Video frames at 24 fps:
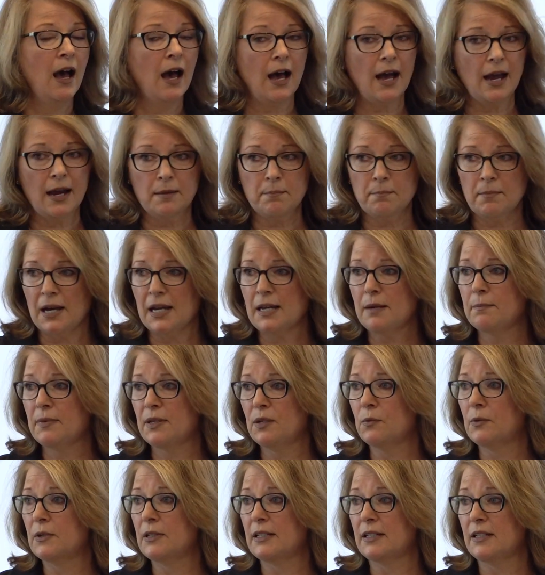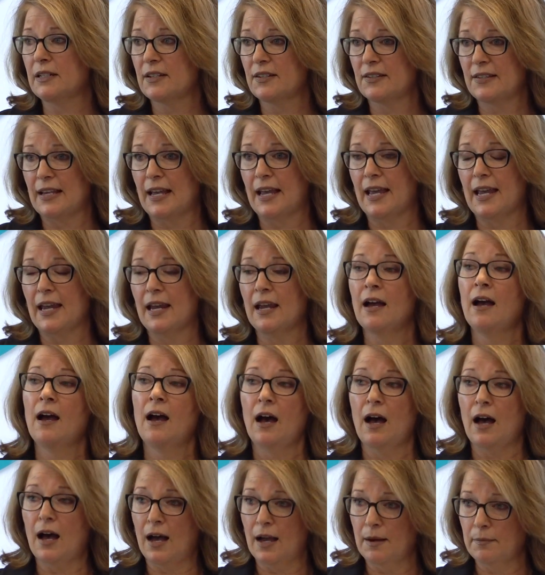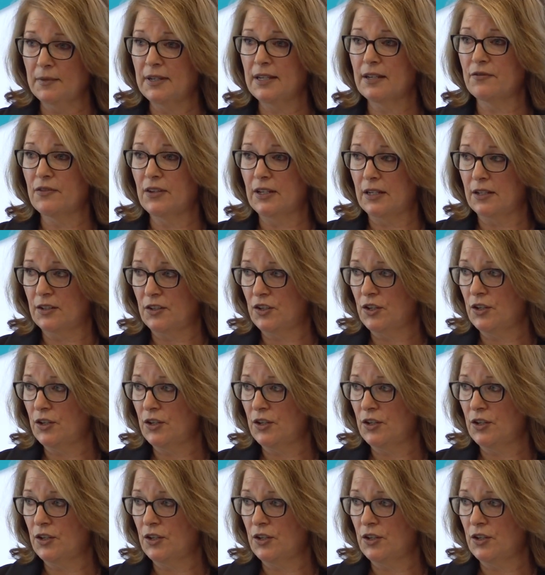I might be willing to say, I'm giving it